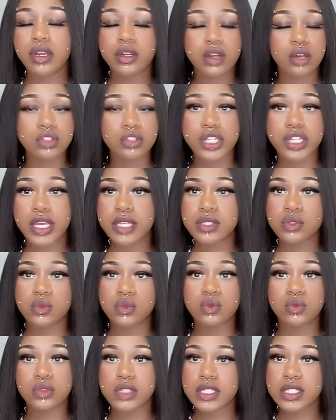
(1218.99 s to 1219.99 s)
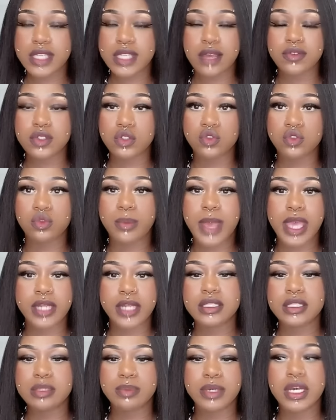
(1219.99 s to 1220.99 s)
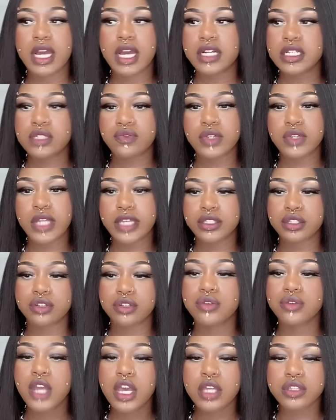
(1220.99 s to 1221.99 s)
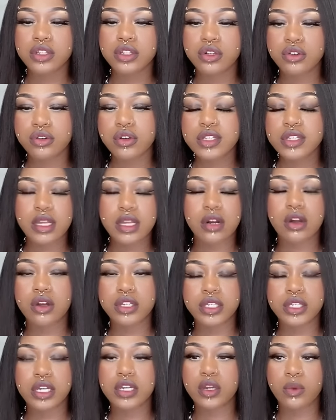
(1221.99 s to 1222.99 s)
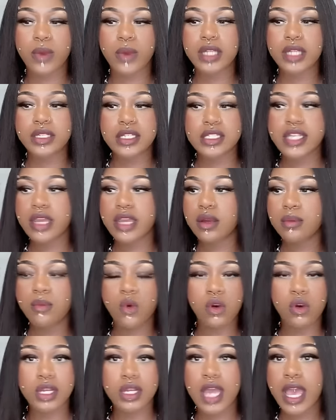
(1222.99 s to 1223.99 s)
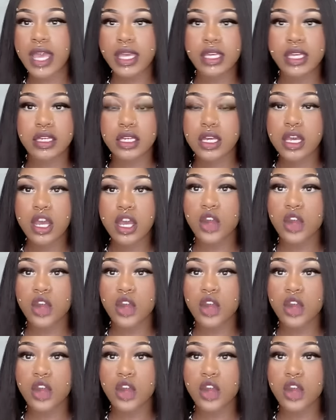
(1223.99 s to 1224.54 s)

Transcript: No shades to the South Central baddies, but I just feel like the the girls that are on Young and Reckless, they are more like